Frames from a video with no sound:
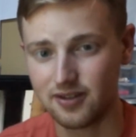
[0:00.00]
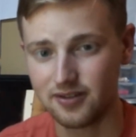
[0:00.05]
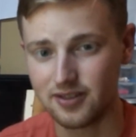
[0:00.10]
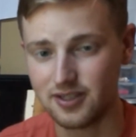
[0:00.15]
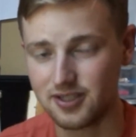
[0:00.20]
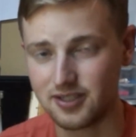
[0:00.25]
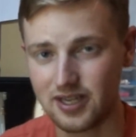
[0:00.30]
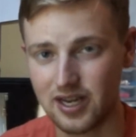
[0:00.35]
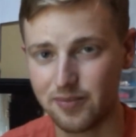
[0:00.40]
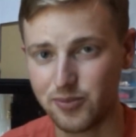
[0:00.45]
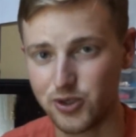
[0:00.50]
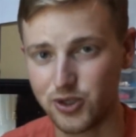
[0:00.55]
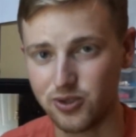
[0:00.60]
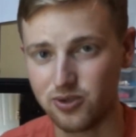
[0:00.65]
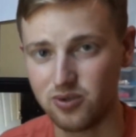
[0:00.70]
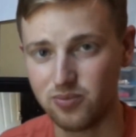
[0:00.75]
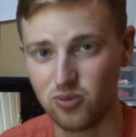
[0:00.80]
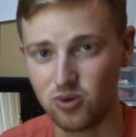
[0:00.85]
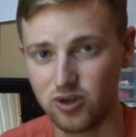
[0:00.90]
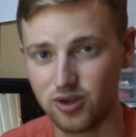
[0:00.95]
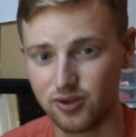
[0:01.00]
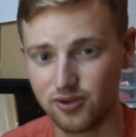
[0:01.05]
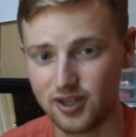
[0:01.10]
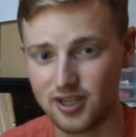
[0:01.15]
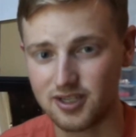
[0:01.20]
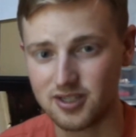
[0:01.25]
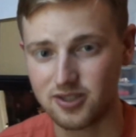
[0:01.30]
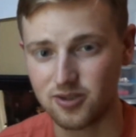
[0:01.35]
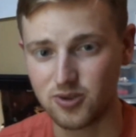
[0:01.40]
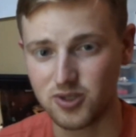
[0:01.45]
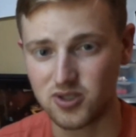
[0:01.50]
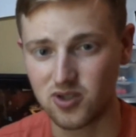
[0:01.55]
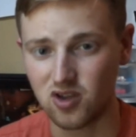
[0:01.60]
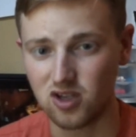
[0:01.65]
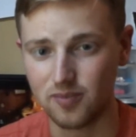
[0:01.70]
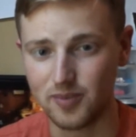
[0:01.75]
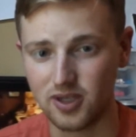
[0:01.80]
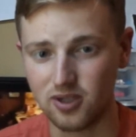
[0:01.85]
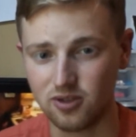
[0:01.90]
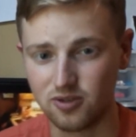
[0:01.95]
the same shoe more or less, those
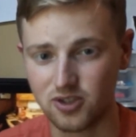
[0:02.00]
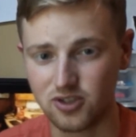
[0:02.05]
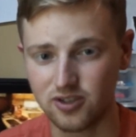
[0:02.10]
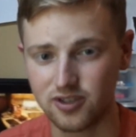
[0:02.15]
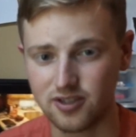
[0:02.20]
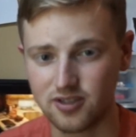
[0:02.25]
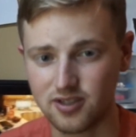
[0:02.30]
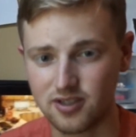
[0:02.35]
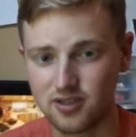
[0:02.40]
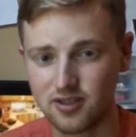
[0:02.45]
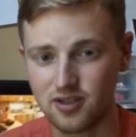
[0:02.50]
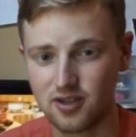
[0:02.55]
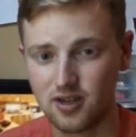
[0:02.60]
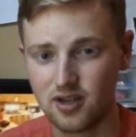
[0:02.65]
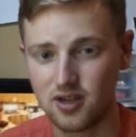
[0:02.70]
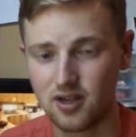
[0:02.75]
Salomon Ultras.